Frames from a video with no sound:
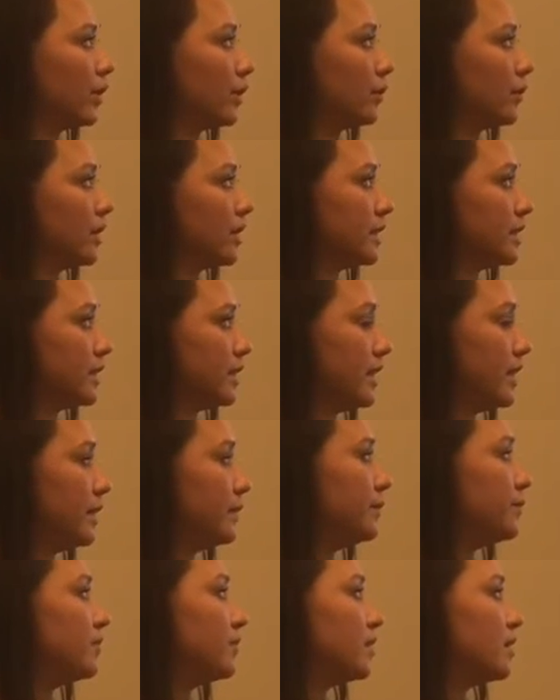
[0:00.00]
literacy.
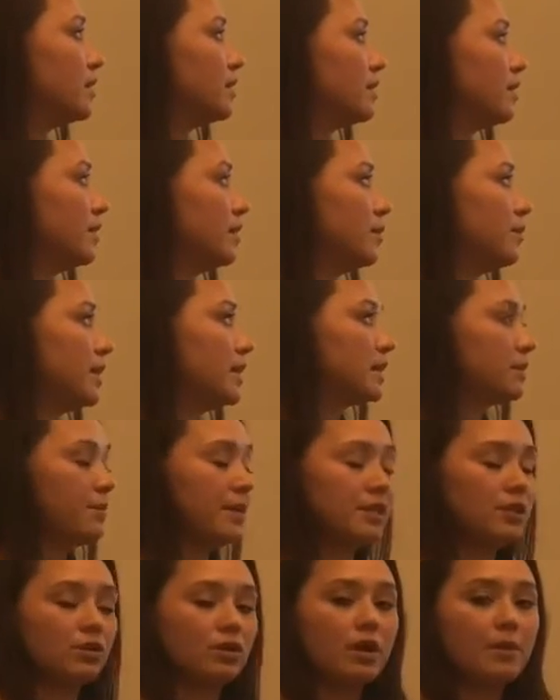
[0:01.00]
The inmates'
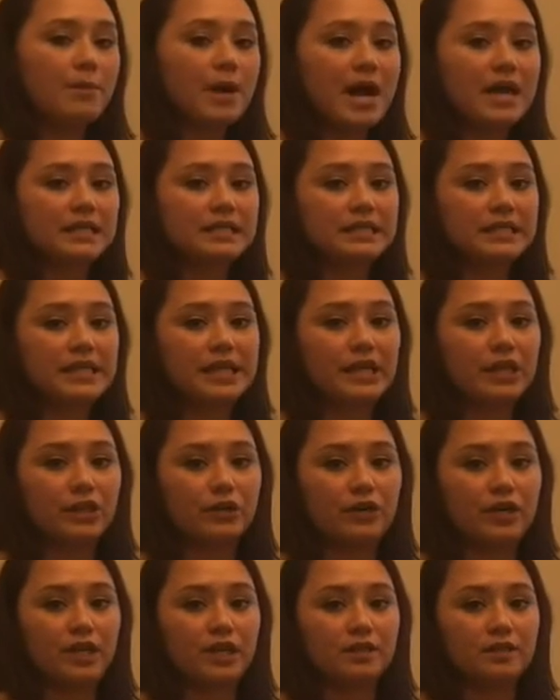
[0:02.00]
mental capacity and
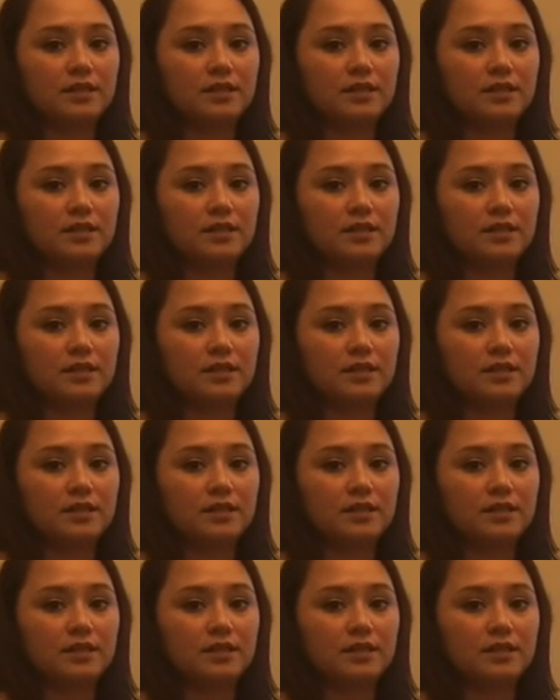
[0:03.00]
learning